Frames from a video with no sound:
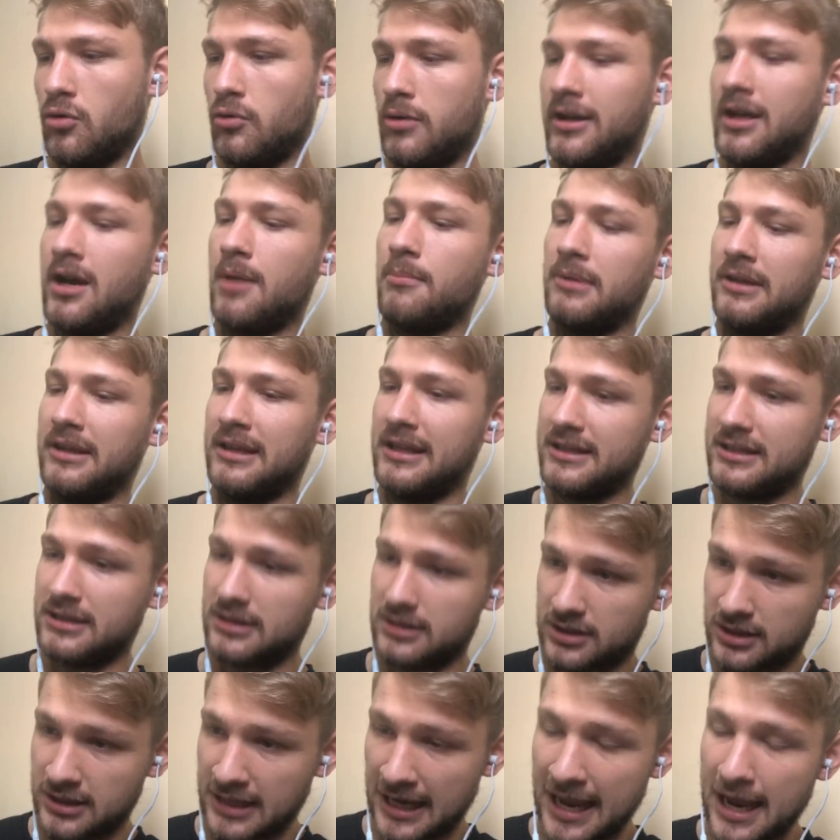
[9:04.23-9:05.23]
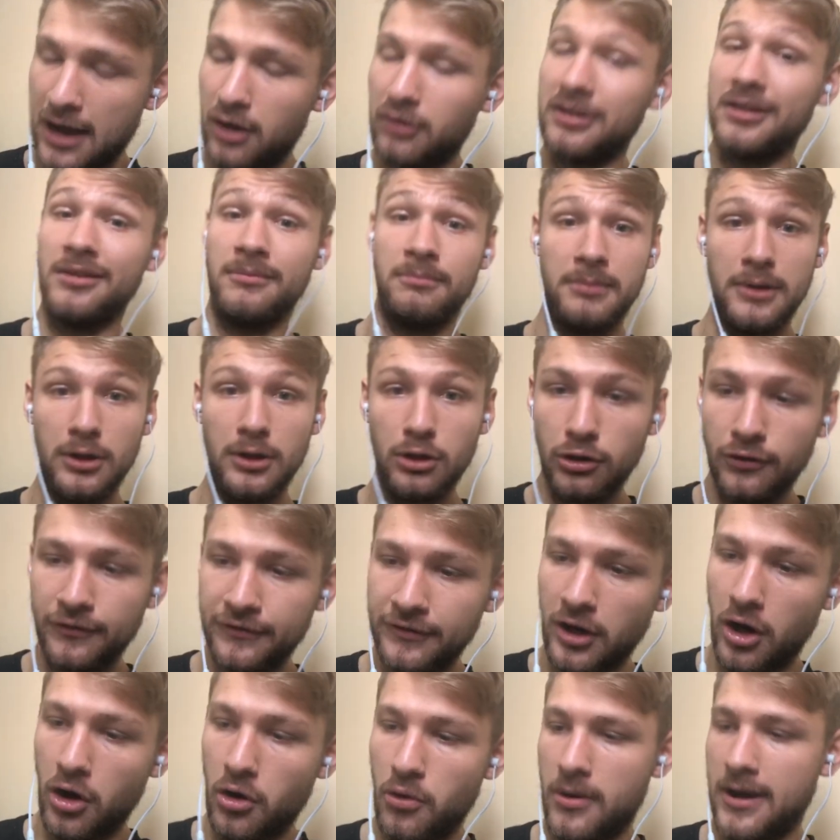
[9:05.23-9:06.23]
and I'm in this town in the middle of
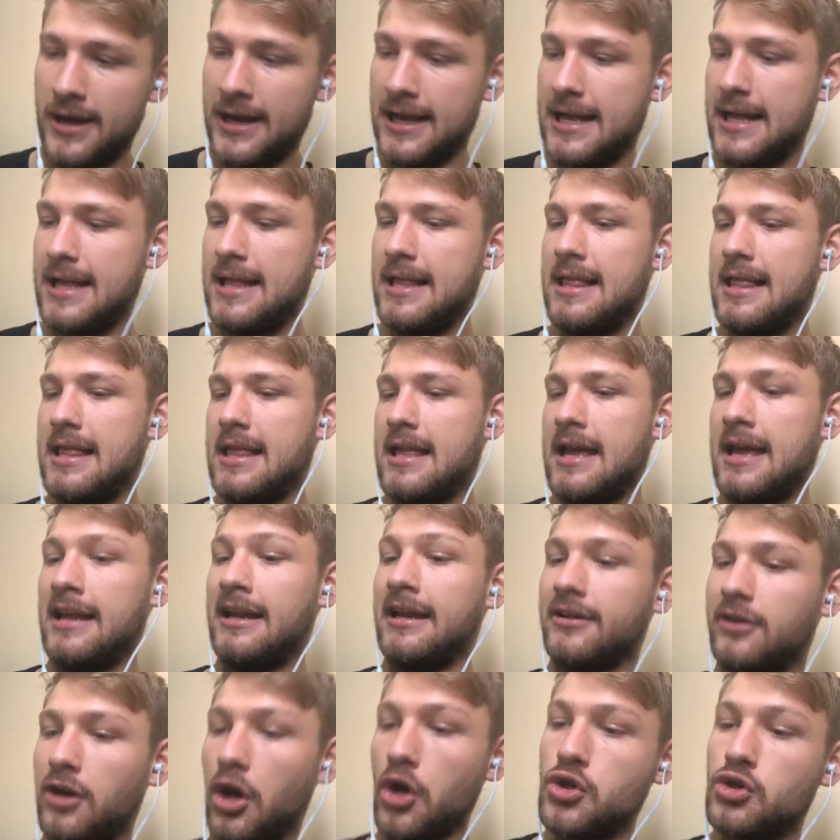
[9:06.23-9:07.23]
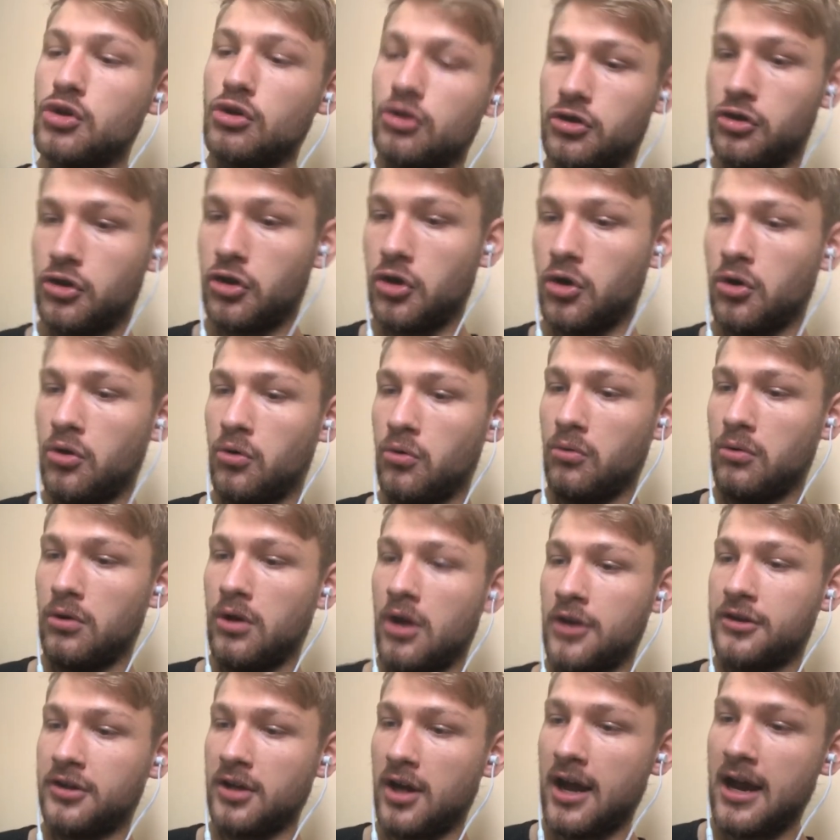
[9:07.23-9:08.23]
nowhere, and I go to a school
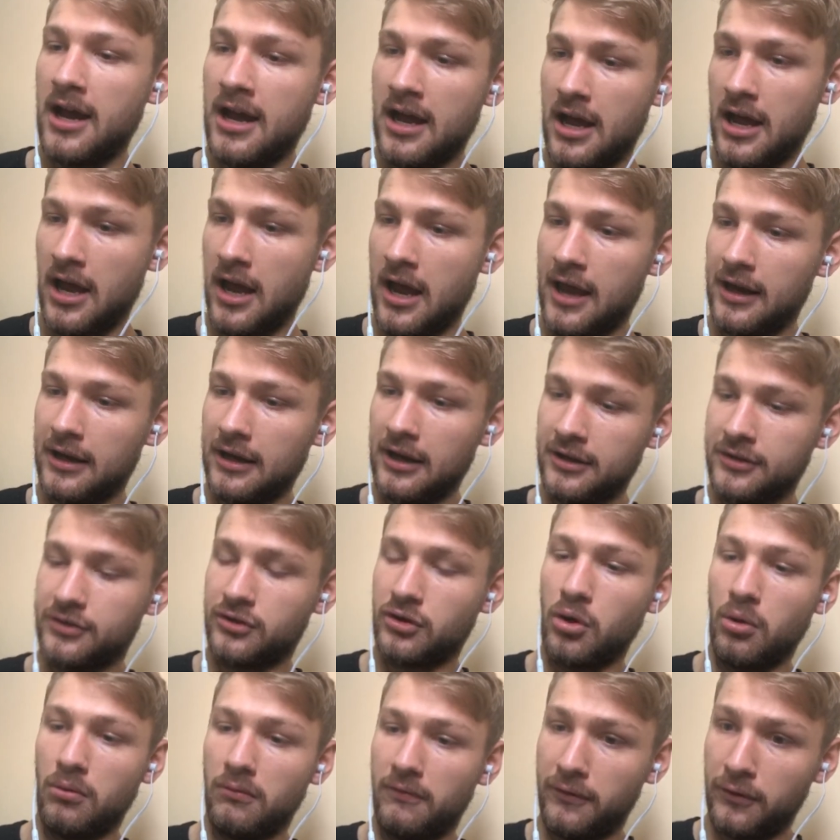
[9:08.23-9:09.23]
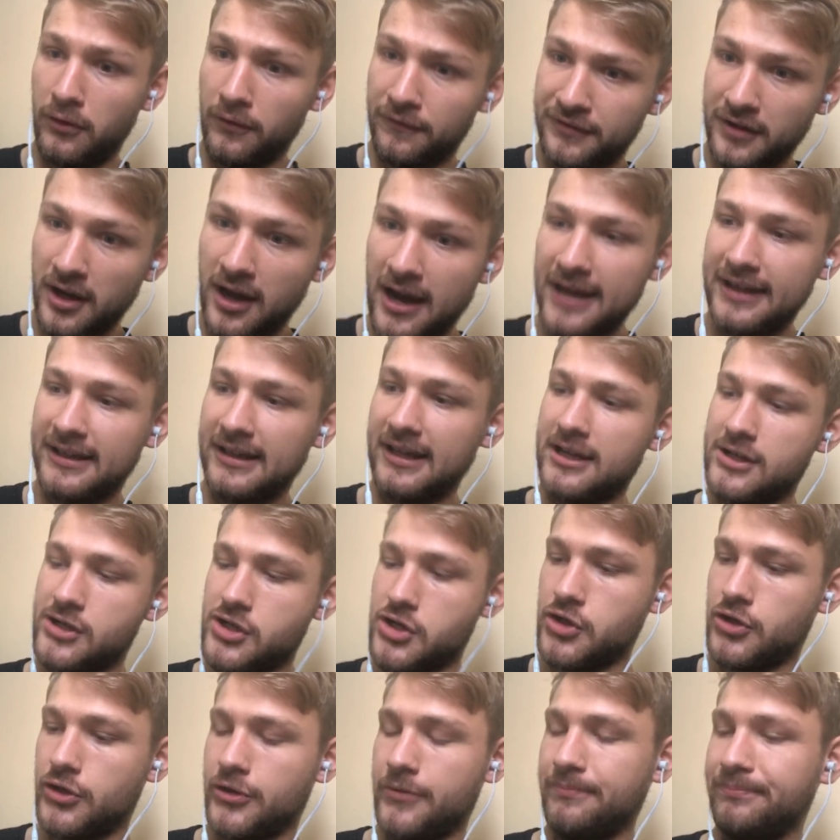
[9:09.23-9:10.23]
full of Thai
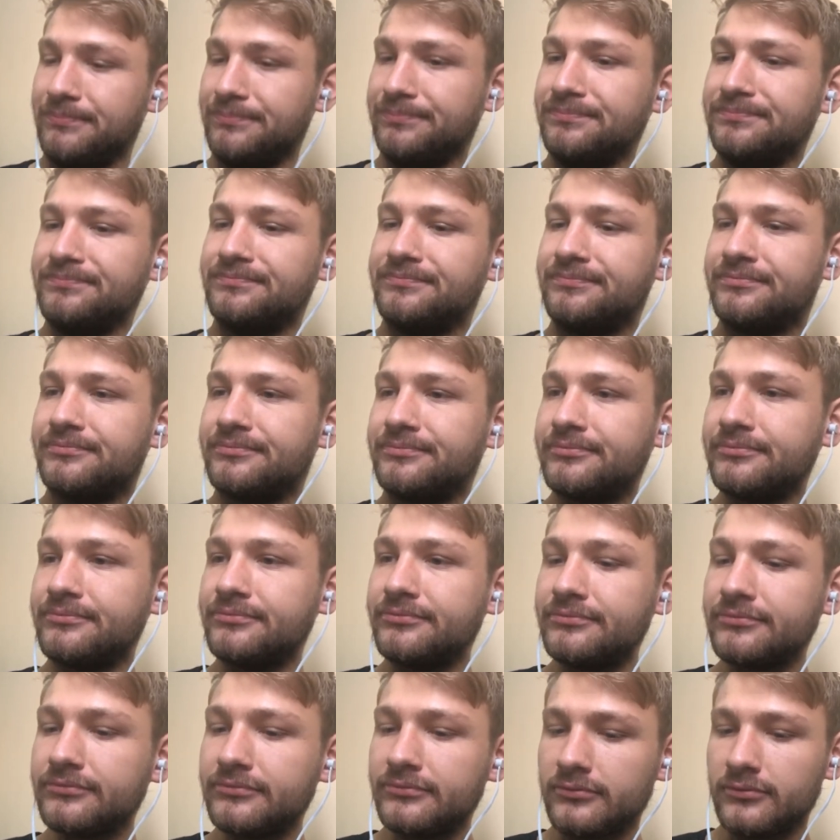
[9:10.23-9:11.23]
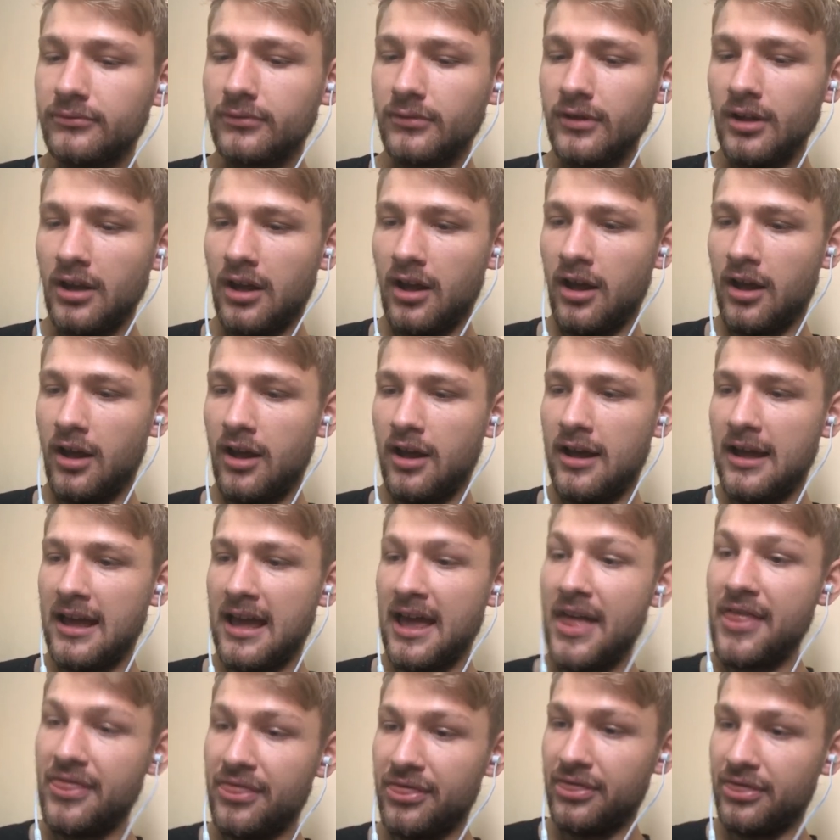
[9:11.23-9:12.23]
teachers,
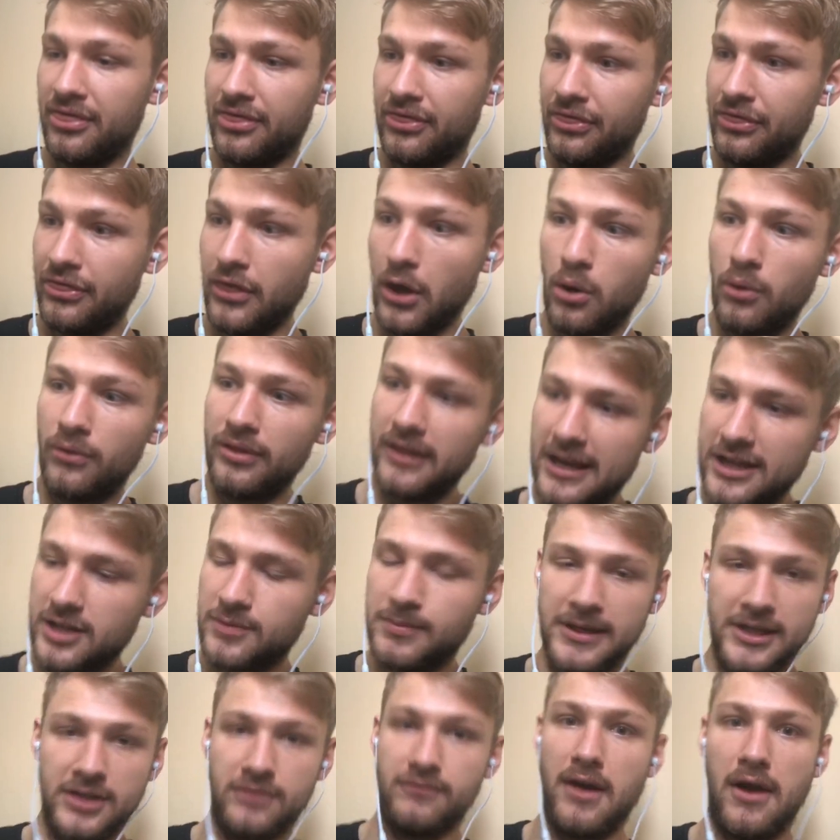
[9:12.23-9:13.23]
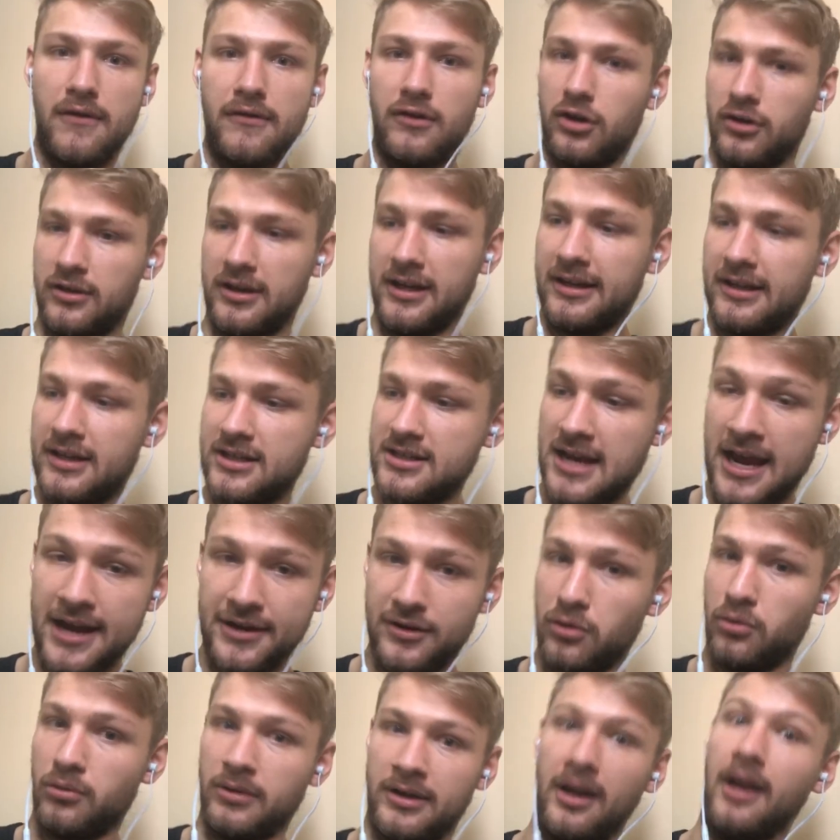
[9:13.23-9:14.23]
and no one there speaks very good English at
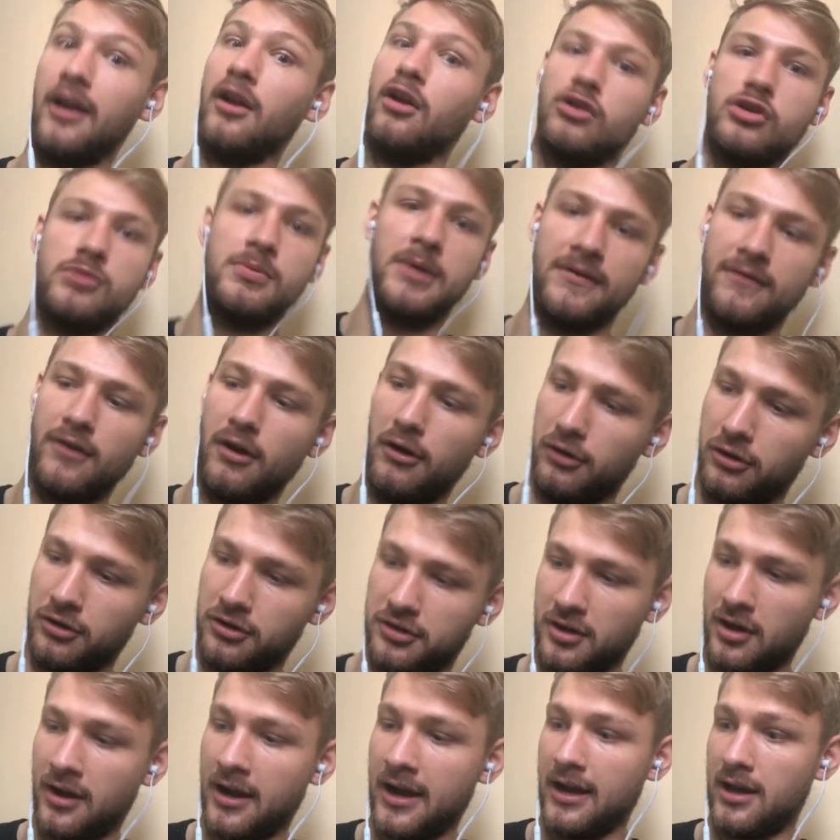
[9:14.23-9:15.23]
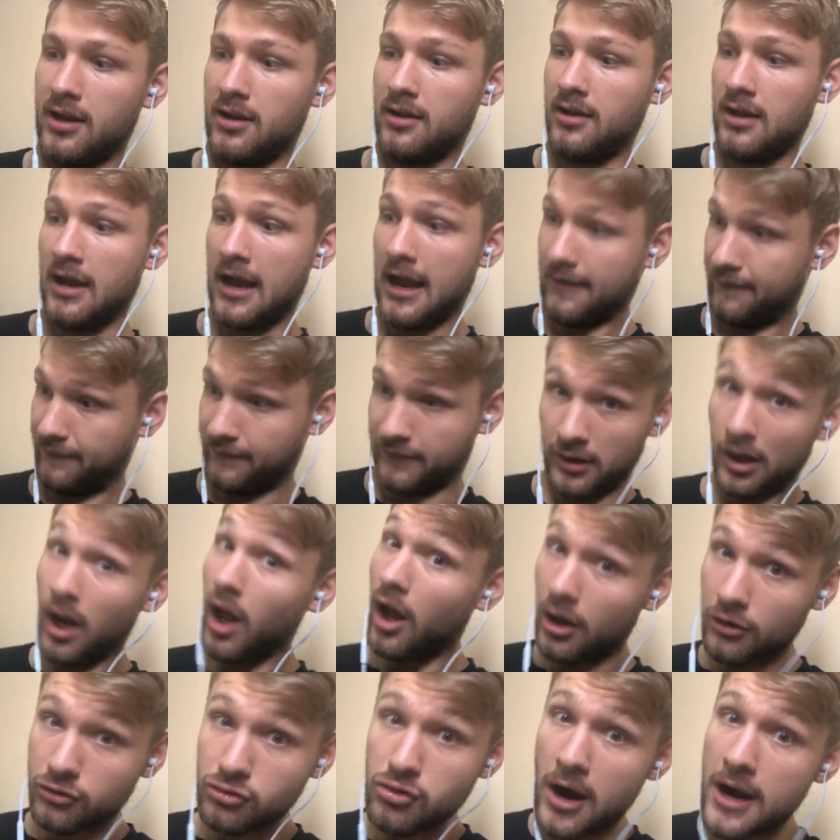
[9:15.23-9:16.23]
all, and I don't speak very good Thai. I
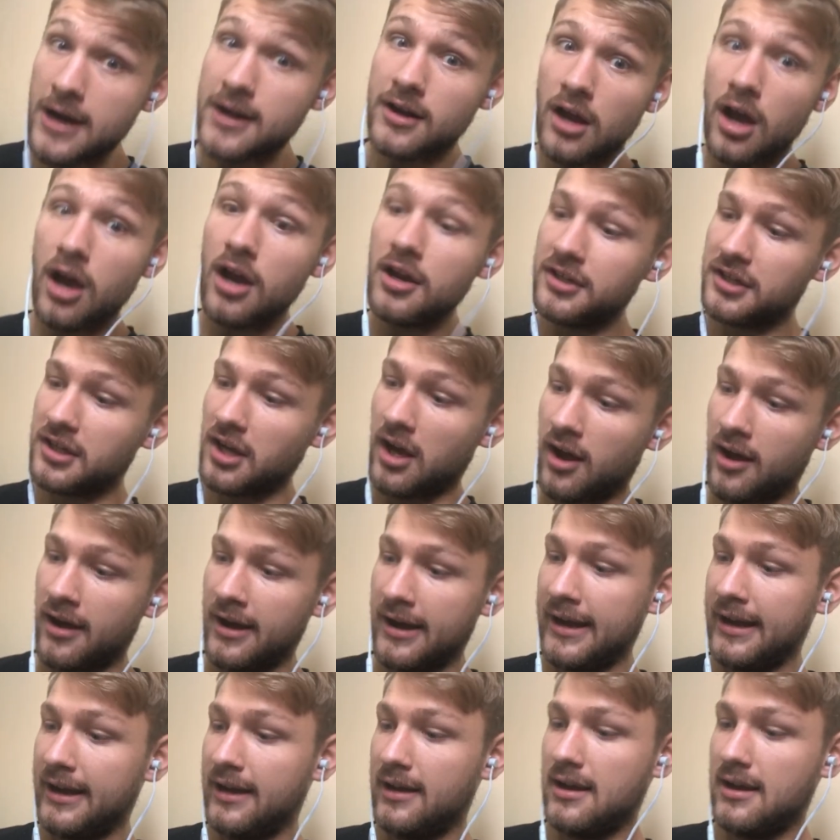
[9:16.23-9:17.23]
try and learn Thai.